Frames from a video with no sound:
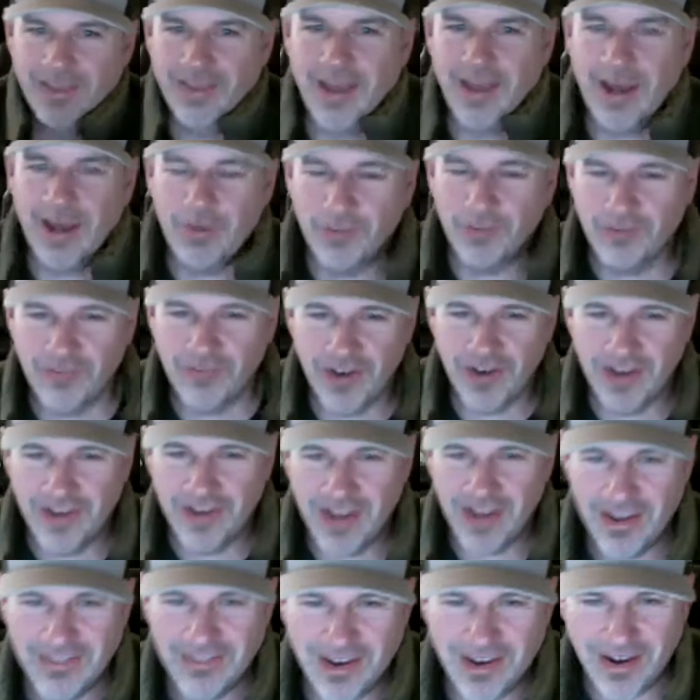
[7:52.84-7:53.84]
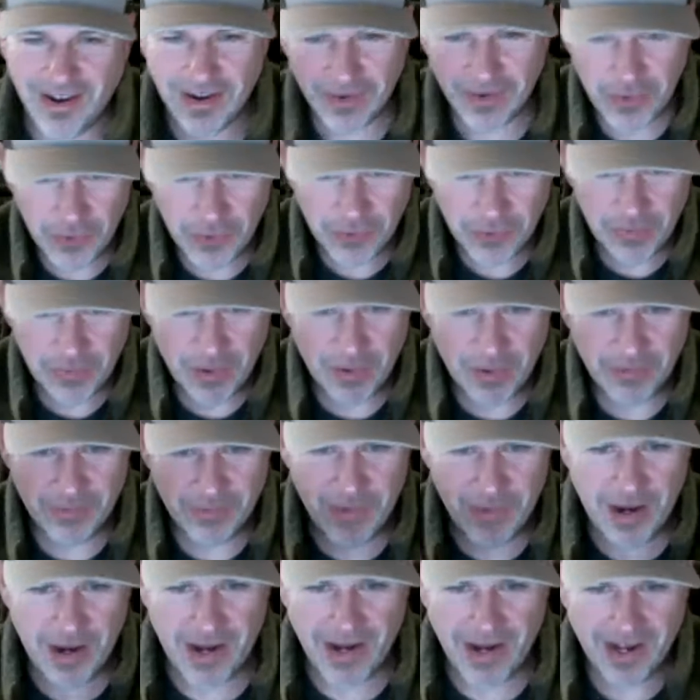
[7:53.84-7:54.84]
That was fantastic. I got
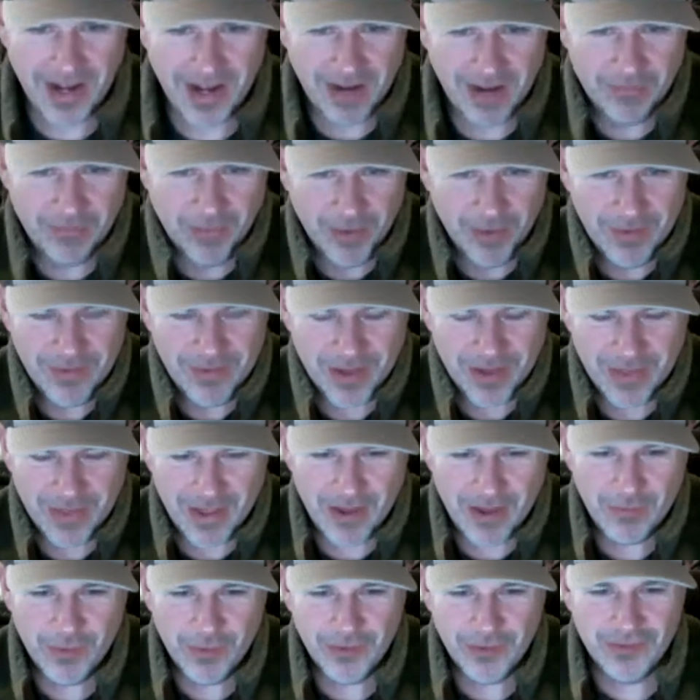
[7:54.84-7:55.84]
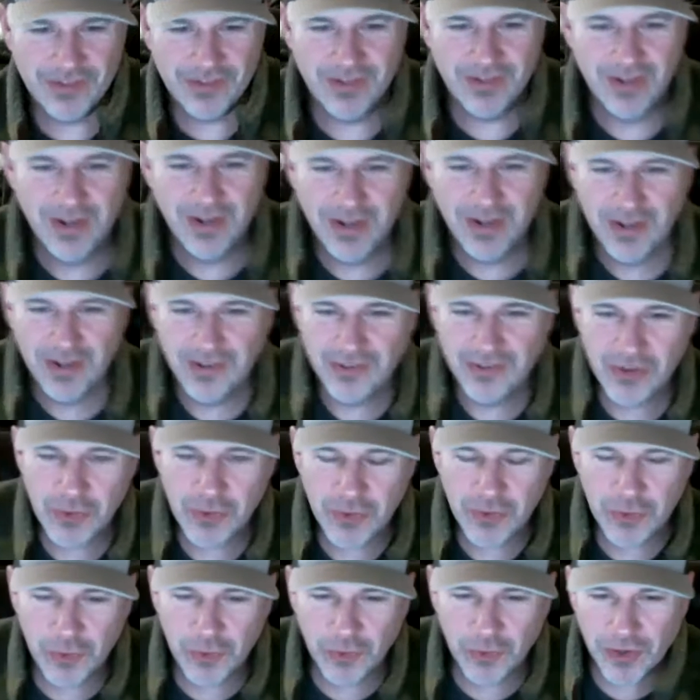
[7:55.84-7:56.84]
goosebumps, man. I can't believe that. That was
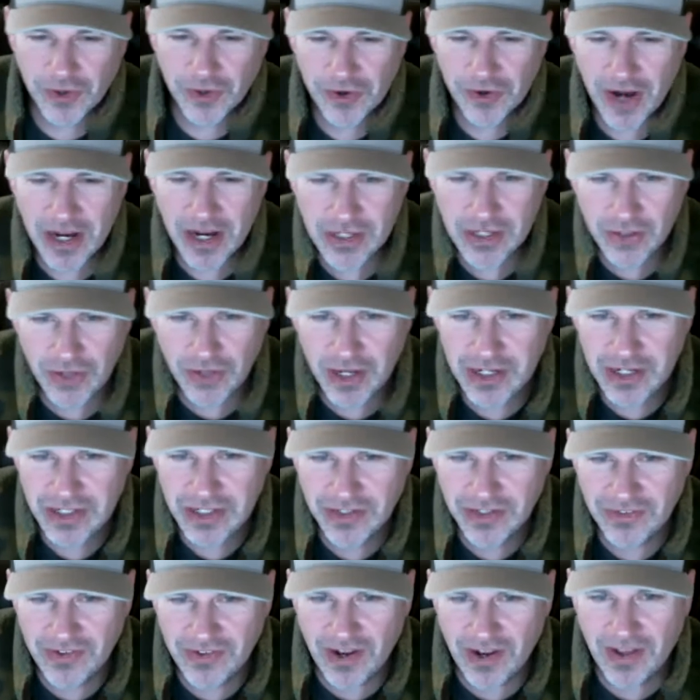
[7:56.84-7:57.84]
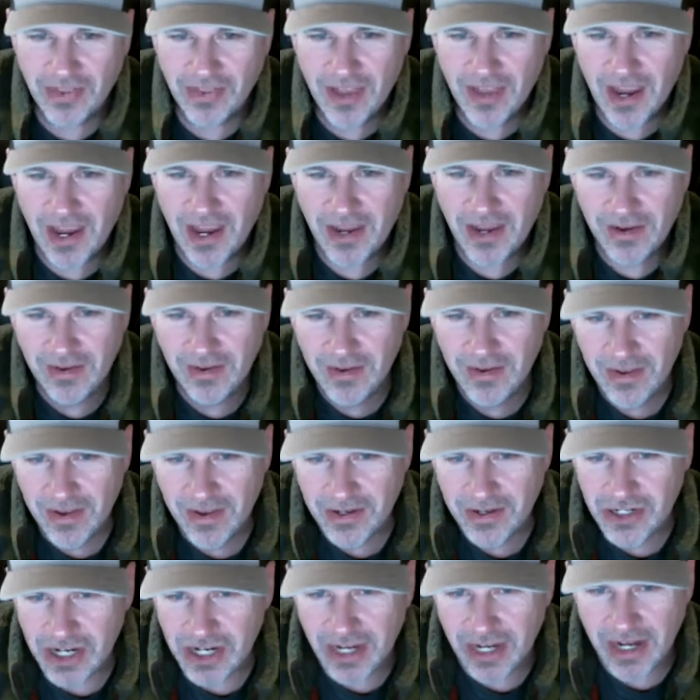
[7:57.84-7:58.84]
so cool. Congratulations on that.
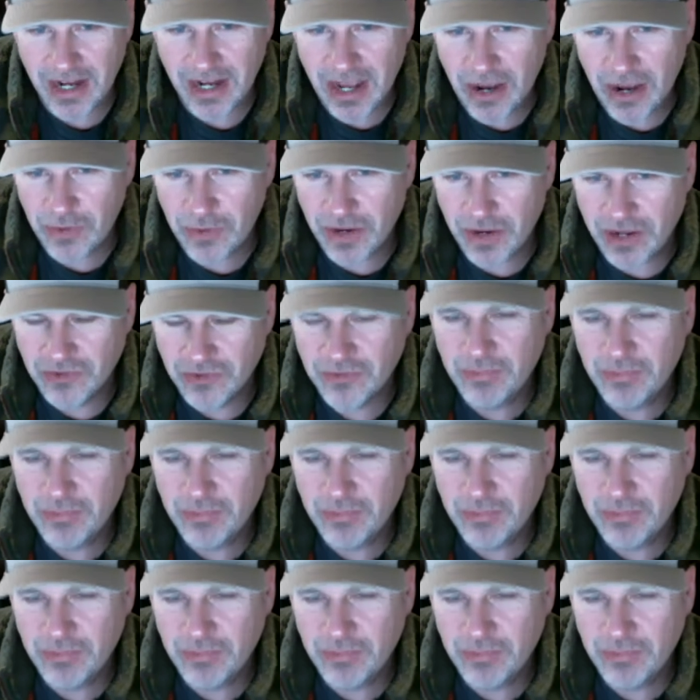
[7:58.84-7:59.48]
Check it out on